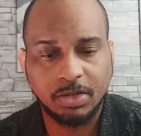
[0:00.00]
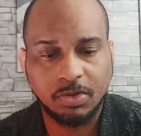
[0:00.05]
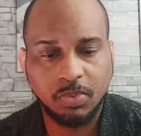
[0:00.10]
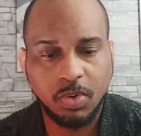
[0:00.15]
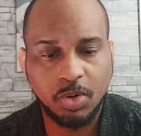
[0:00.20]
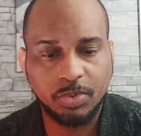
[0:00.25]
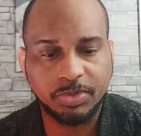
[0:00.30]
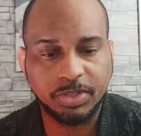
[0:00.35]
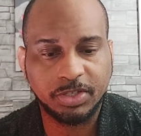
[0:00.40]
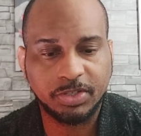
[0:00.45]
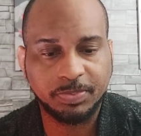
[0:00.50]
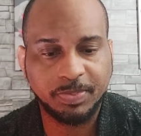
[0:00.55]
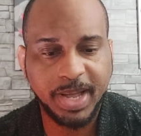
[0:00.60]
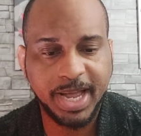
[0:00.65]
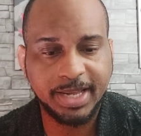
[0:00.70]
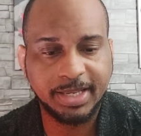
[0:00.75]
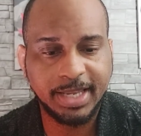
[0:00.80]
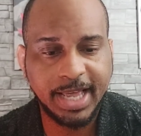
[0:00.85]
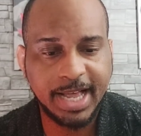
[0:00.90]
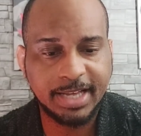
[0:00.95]
Quote,
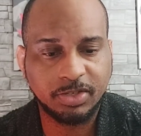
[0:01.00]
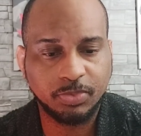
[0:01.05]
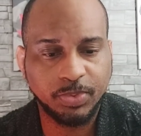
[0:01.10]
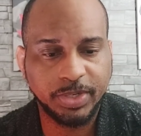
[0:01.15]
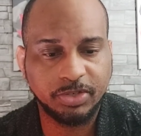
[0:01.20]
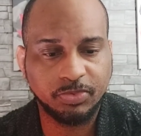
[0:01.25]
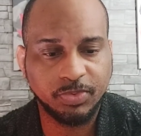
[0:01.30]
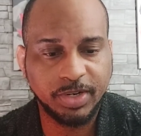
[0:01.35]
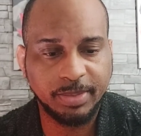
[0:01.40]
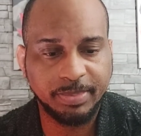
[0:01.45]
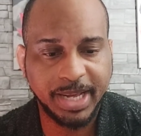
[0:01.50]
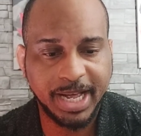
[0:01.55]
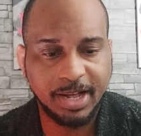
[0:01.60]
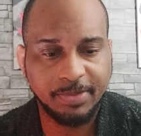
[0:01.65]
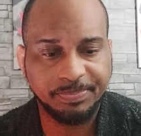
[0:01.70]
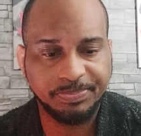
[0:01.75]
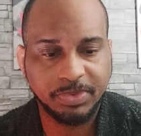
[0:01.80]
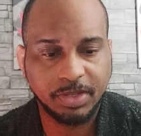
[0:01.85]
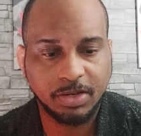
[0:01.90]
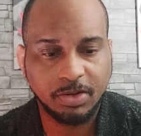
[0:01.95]
despite last week's
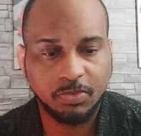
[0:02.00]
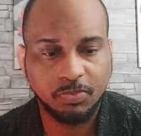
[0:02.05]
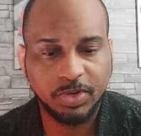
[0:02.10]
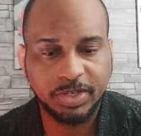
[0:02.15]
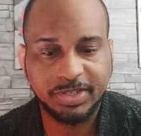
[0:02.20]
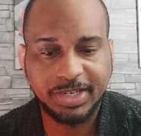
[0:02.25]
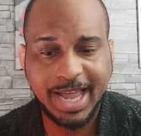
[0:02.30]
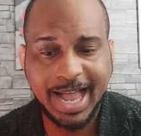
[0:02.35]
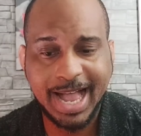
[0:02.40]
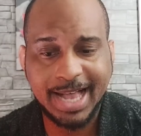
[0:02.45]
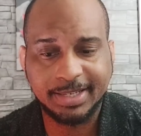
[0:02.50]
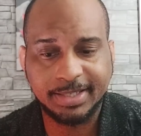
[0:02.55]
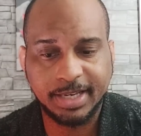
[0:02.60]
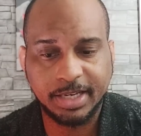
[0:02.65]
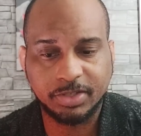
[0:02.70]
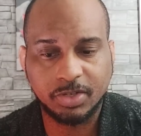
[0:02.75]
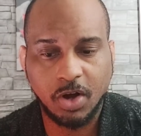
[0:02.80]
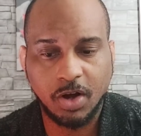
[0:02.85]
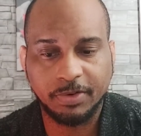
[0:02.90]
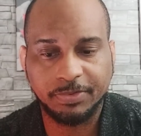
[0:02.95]
rebound, risk
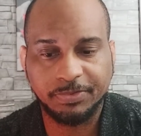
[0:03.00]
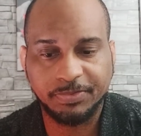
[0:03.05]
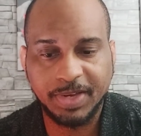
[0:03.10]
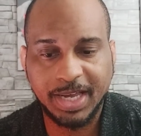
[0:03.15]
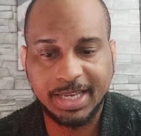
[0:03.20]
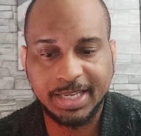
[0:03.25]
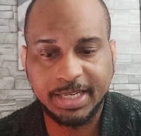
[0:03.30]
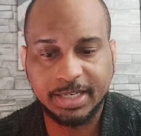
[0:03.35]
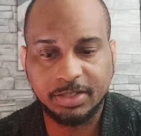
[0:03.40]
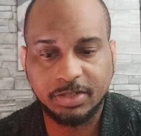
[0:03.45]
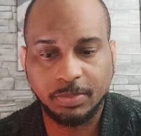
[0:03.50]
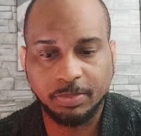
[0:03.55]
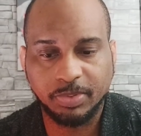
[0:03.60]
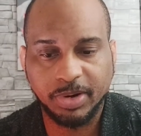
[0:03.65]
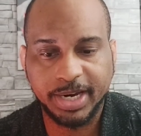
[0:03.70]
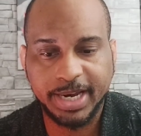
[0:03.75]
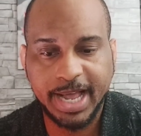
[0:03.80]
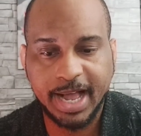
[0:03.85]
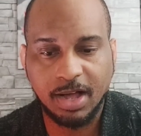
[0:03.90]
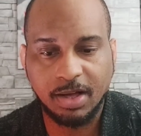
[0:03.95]
assets are failing to
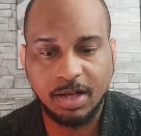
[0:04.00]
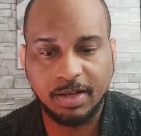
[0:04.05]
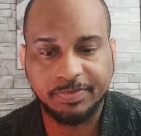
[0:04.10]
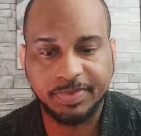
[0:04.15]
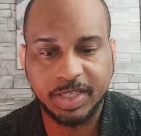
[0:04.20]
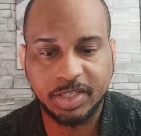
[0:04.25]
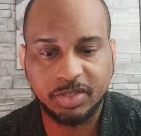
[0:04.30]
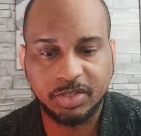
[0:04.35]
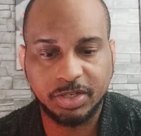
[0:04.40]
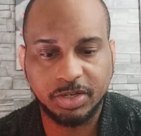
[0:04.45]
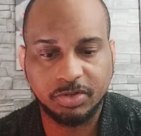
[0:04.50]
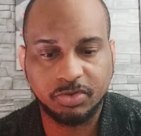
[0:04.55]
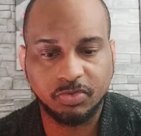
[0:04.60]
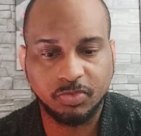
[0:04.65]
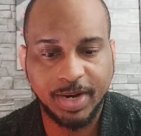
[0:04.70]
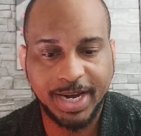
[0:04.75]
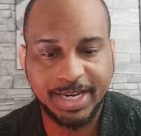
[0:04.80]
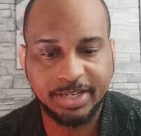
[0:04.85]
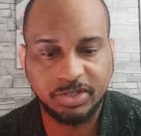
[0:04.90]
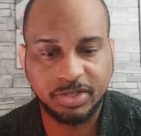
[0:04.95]
break out of this year's
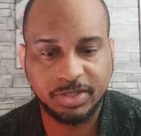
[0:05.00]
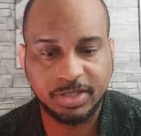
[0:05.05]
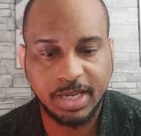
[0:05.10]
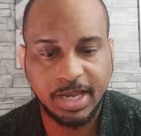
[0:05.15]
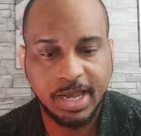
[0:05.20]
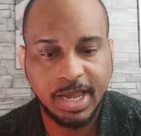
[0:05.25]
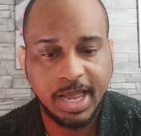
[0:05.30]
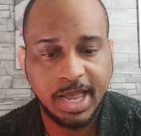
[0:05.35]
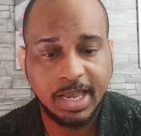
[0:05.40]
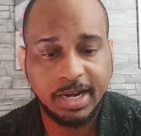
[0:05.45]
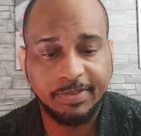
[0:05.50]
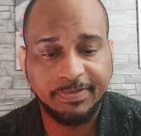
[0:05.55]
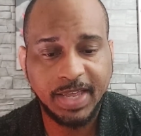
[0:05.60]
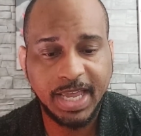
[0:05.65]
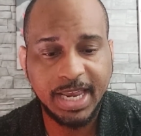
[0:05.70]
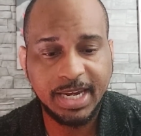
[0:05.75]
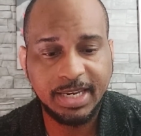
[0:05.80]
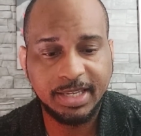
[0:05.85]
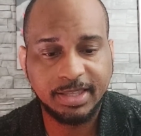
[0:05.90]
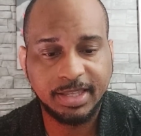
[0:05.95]
ranges. And if
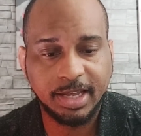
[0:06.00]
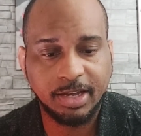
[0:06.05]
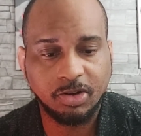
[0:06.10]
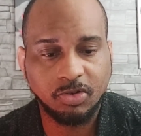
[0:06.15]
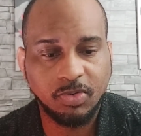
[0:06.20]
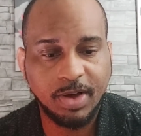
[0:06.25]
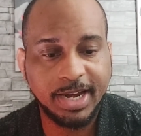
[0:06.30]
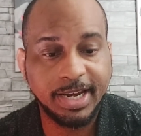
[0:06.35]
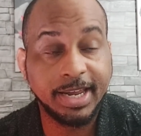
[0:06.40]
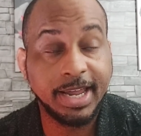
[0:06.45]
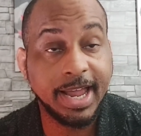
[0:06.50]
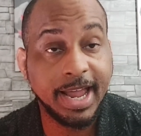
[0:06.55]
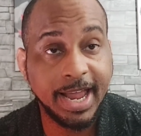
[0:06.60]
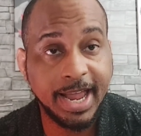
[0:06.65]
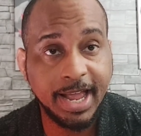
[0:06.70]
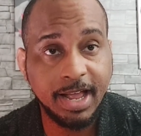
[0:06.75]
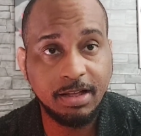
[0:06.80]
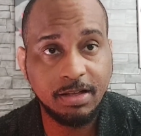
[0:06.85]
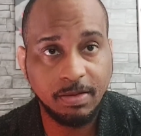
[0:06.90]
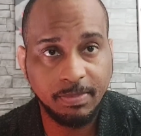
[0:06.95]
anything, credit
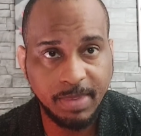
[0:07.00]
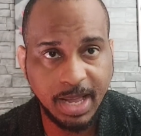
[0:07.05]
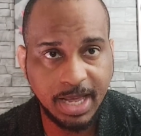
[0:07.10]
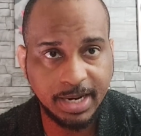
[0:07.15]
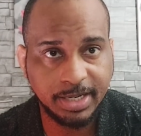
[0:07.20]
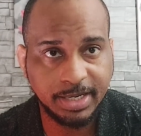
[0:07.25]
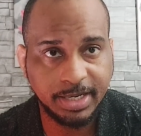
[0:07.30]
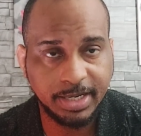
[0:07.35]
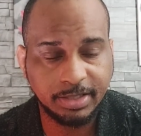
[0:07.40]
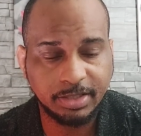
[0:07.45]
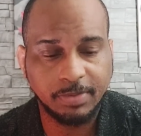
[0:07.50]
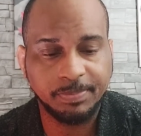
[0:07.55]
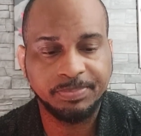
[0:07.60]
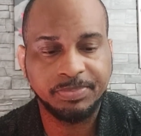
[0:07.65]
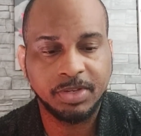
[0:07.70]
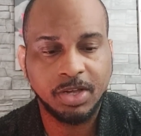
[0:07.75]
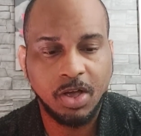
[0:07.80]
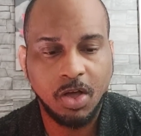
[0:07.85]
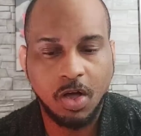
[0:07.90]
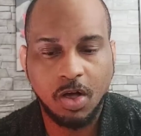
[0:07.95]
and commodities
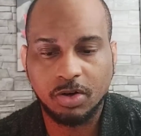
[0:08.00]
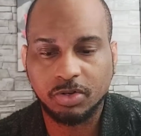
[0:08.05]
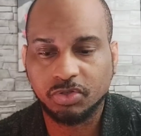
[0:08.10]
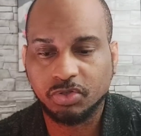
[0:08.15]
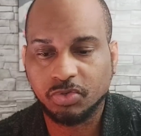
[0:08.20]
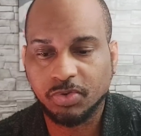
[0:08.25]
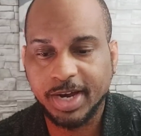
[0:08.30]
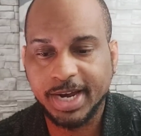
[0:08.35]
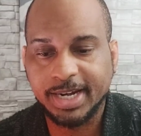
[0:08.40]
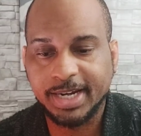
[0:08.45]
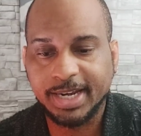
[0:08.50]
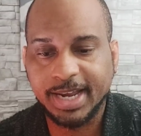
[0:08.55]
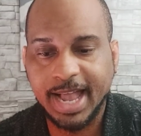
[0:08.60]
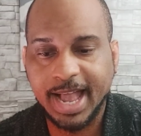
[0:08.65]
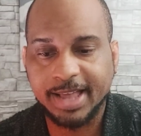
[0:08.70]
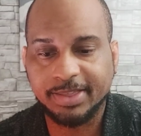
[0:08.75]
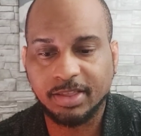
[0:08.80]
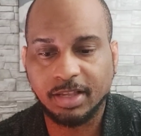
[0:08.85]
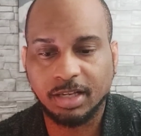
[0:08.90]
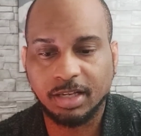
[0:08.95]
are trading
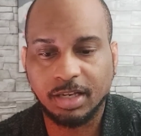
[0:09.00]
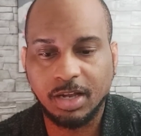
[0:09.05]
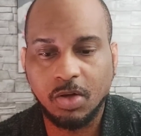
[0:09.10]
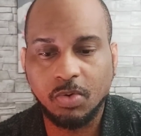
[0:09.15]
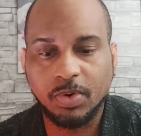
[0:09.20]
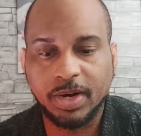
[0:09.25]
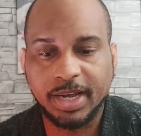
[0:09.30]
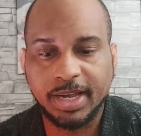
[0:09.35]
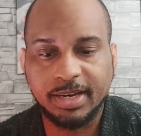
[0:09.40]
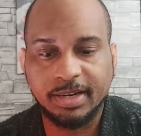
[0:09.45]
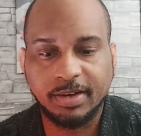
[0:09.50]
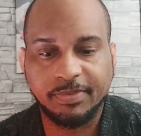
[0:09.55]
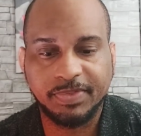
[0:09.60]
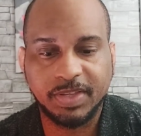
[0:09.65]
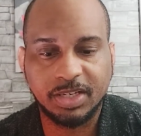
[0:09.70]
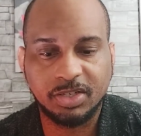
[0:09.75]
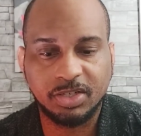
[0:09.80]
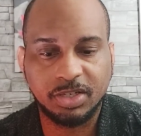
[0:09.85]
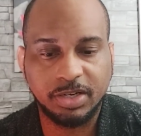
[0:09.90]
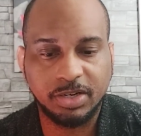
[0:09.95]
at the lower end of
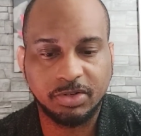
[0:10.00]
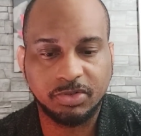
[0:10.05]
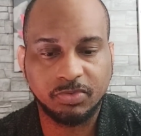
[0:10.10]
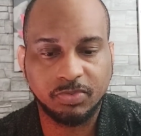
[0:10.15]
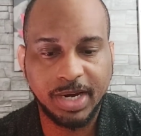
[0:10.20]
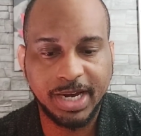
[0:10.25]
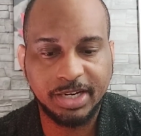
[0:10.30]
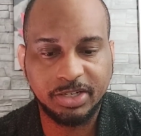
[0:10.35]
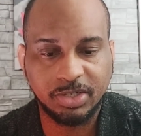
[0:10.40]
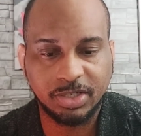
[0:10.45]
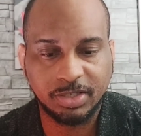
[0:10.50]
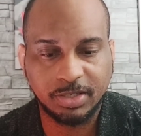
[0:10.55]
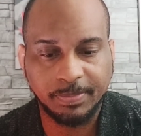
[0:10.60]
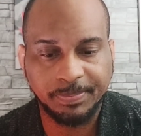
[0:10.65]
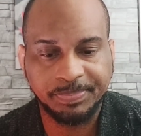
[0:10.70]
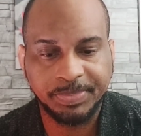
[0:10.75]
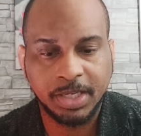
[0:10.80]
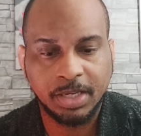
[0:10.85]
this year's ranges.